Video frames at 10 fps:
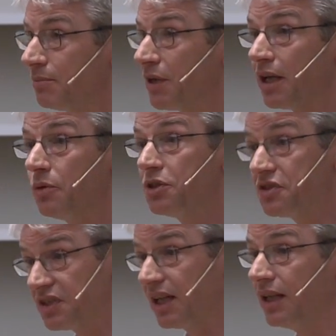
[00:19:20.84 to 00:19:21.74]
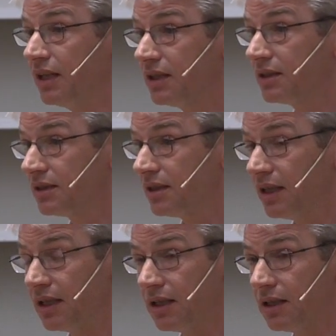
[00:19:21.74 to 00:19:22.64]
But I would say,
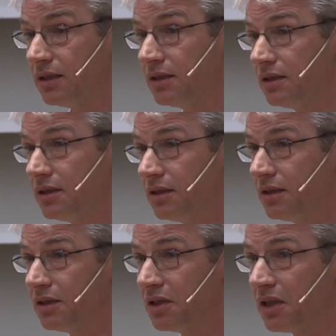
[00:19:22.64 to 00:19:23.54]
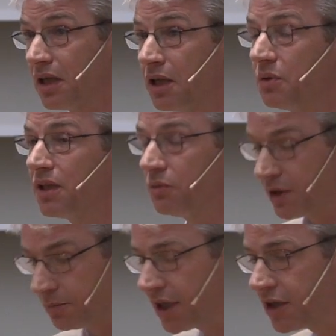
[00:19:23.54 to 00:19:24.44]

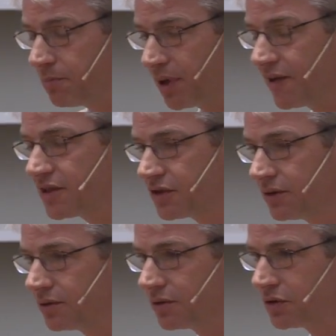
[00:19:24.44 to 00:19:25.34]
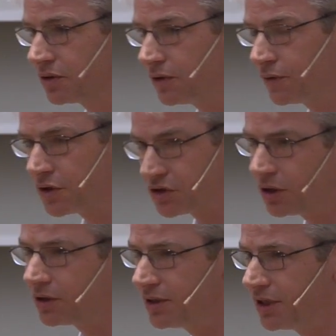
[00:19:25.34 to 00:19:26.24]
my comparison of the
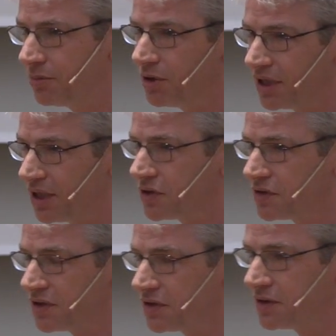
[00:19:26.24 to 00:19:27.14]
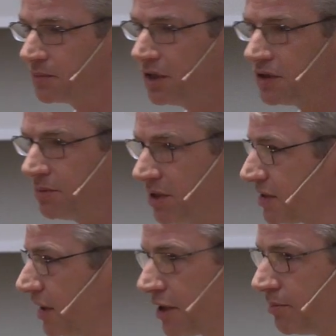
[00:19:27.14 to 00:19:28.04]
scholarly communication system, to me
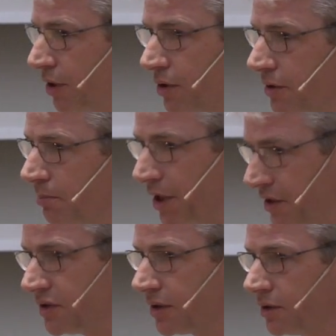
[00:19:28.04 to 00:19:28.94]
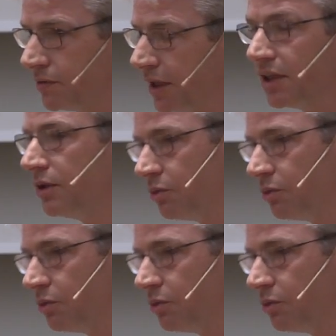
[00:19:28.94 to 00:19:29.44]
it's like a broken bicycle, right?